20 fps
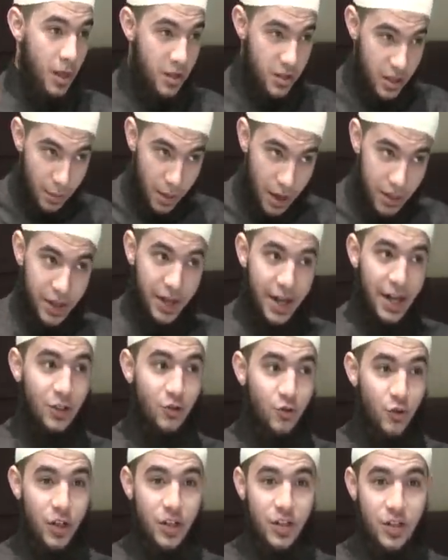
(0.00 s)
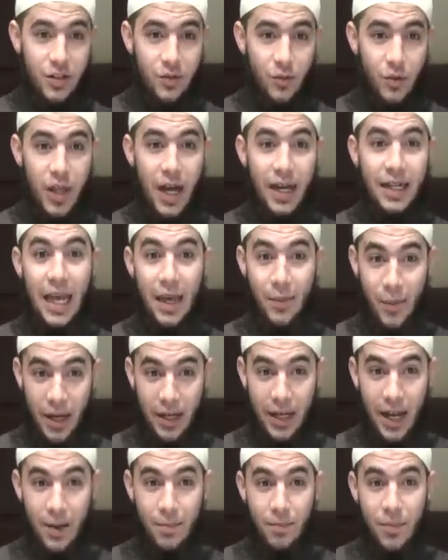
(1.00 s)
In some other countries, without
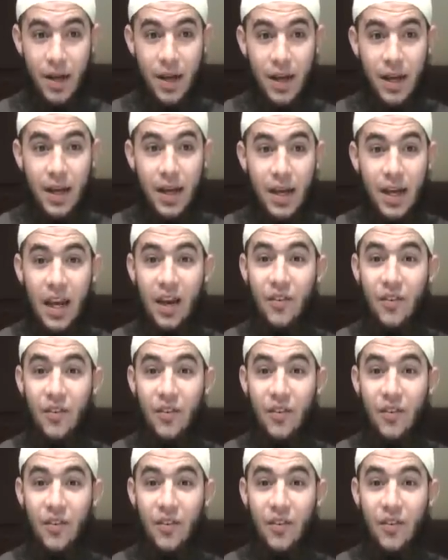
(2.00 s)
naming them,